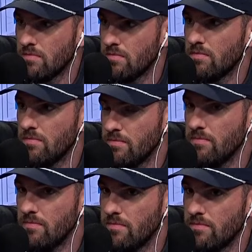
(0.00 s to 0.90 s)

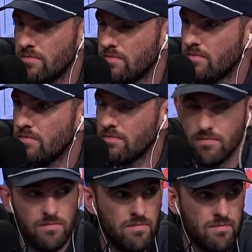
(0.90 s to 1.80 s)

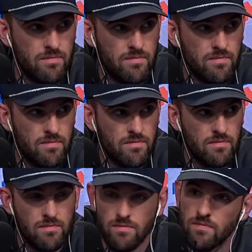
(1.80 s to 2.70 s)

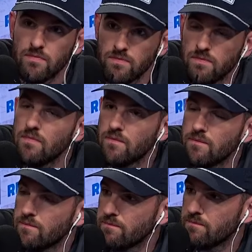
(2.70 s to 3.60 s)

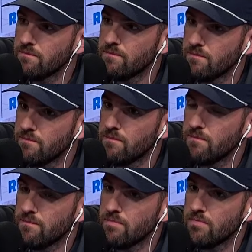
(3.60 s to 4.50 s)

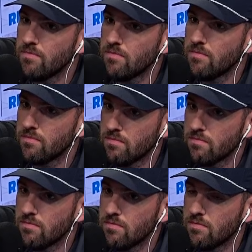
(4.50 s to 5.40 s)

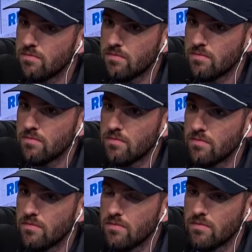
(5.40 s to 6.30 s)

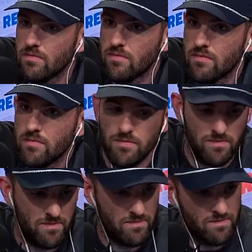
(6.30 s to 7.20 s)
The person shown says nothing.